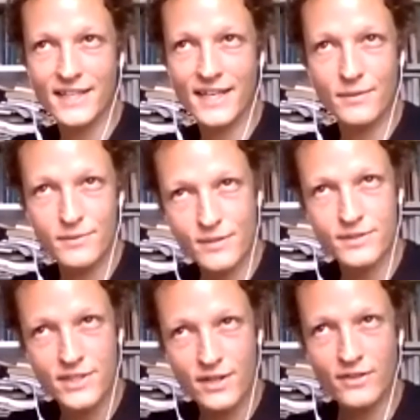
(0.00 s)
Like it was
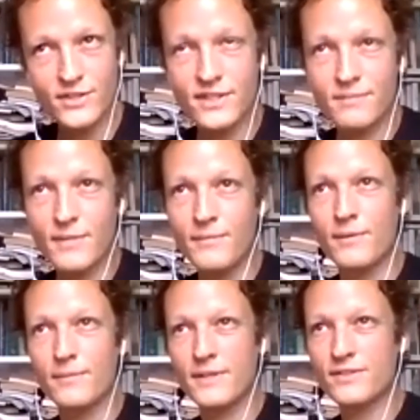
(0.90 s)
always lodged in my
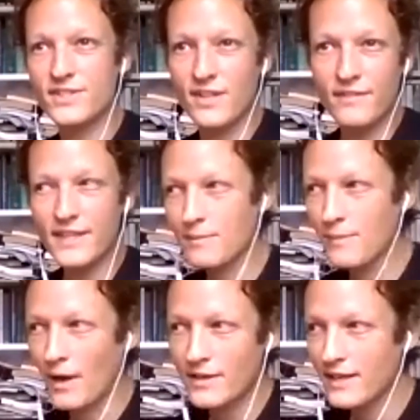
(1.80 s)
memory, but there's something
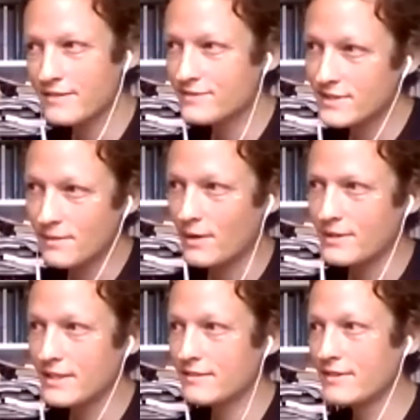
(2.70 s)
about it I somehow
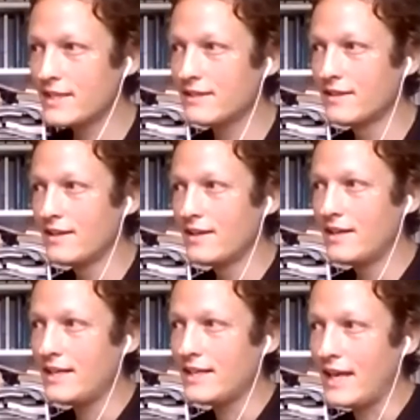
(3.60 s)
didn't really
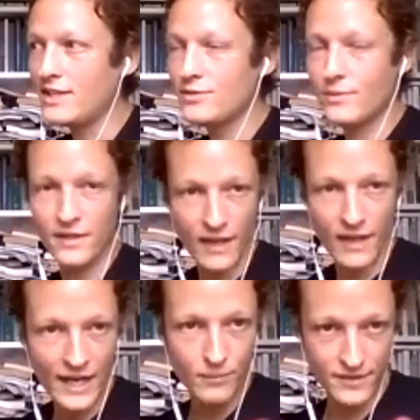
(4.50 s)
engage with or
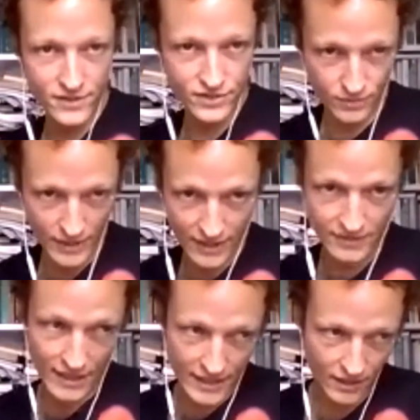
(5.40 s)
like with. So yeah,
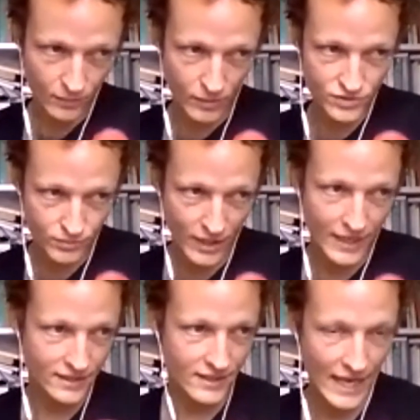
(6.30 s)
I kind of wanted to
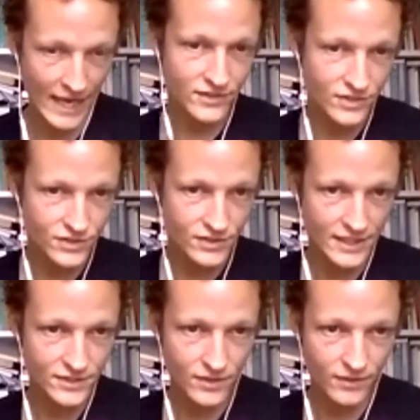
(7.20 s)
write an answer to that
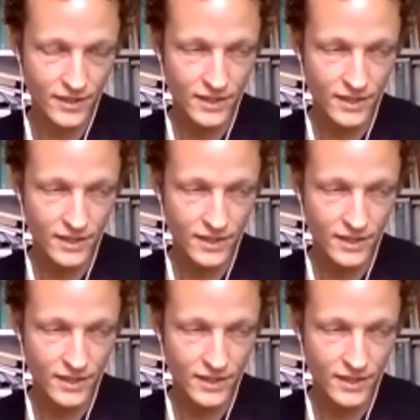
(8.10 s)
story.